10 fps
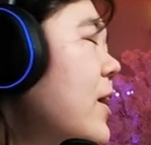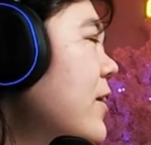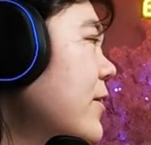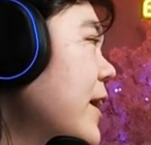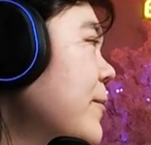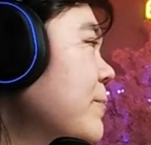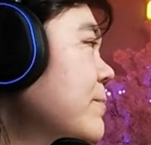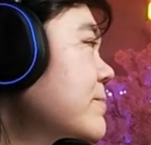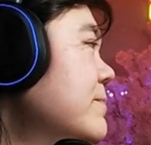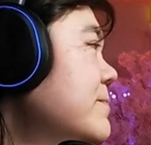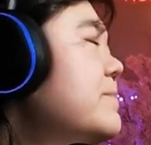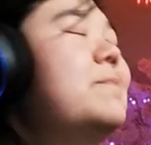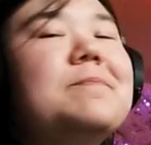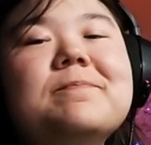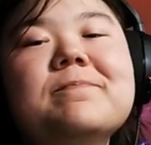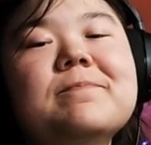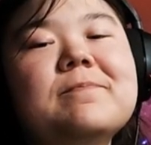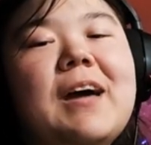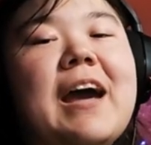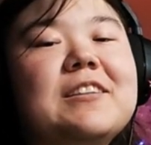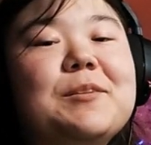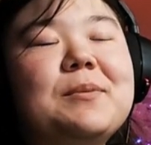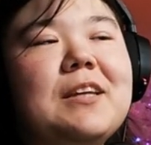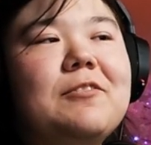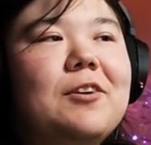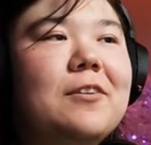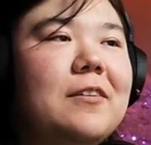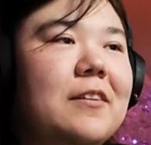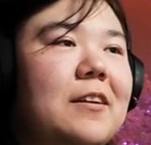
Okay. I actually believed her.